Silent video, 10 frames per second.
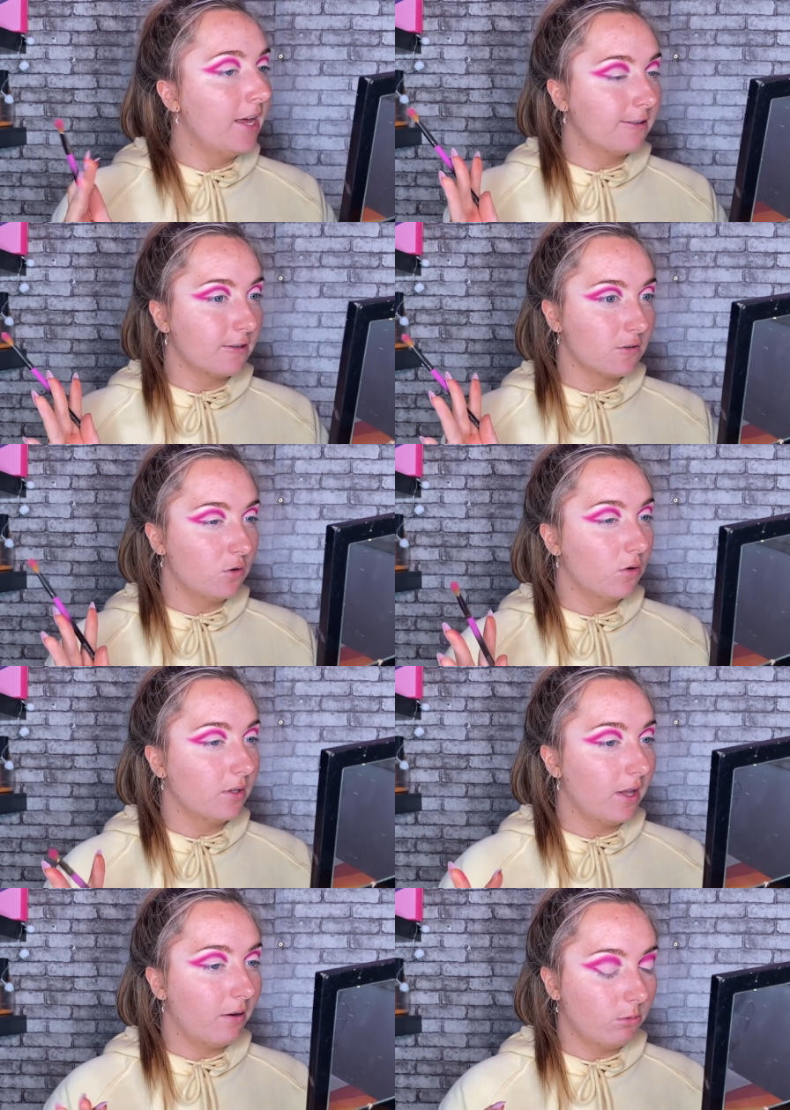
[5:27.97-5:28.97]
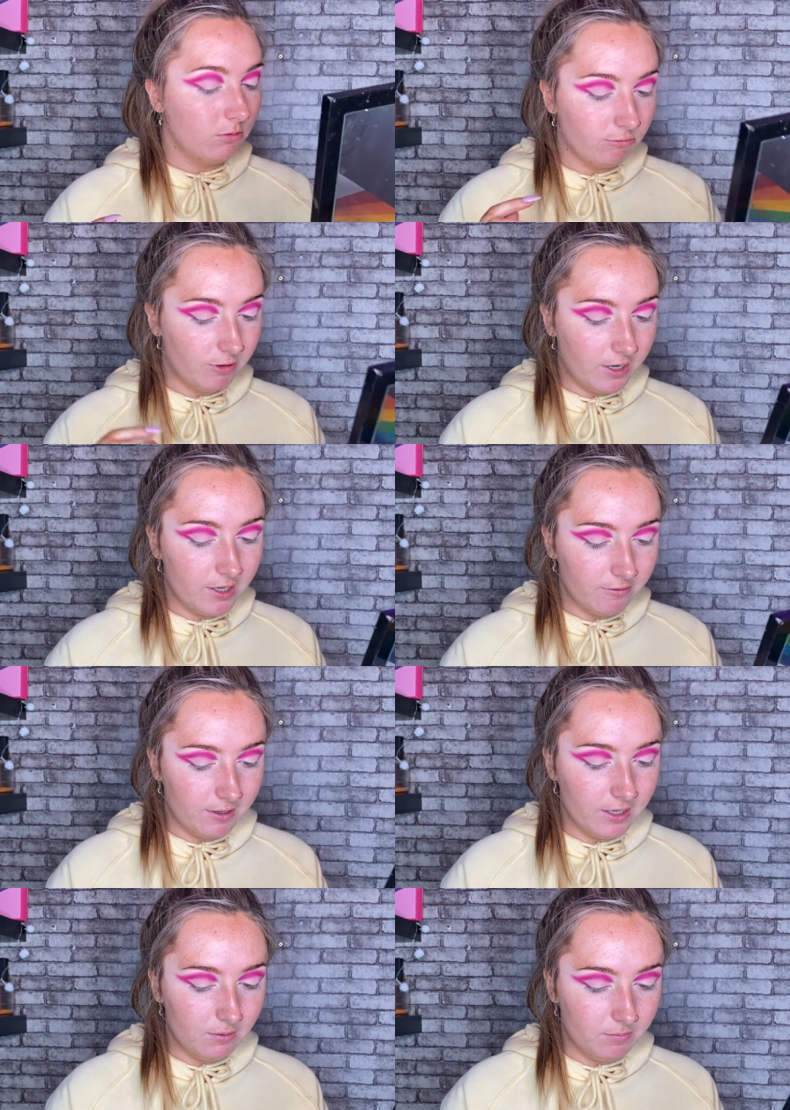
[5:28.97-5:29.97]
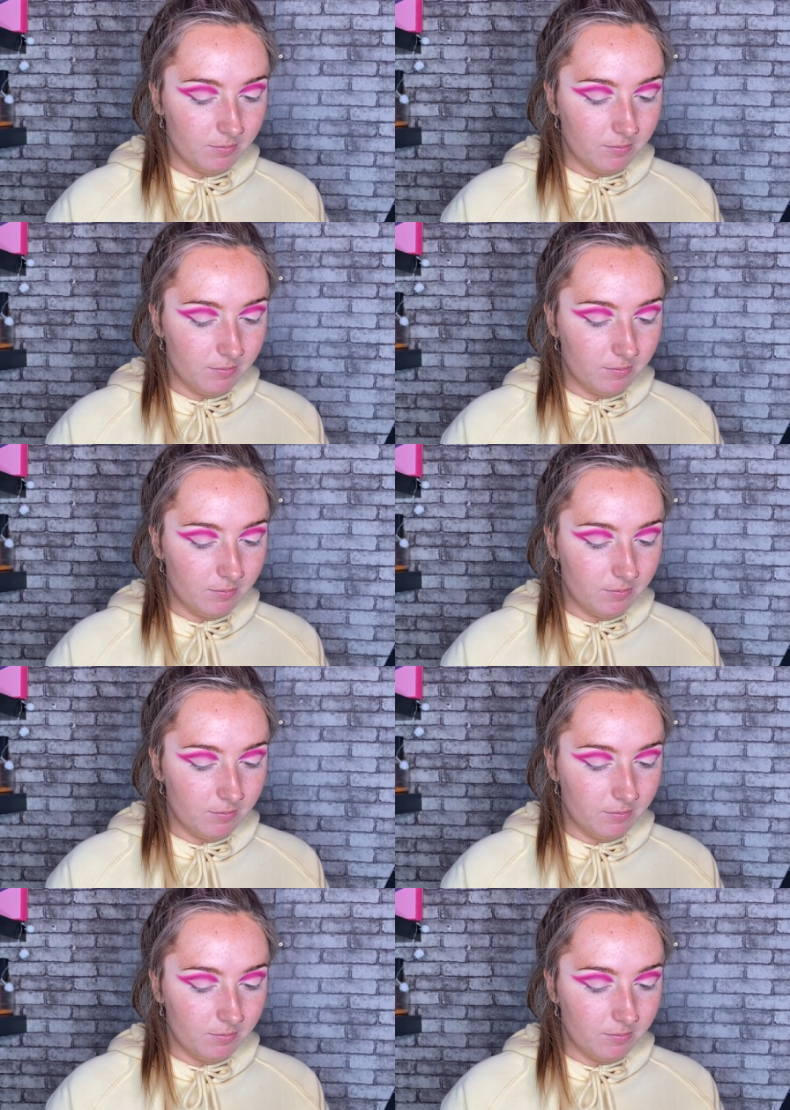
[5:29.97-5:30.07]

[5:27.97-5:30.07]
there's nothing that will really, really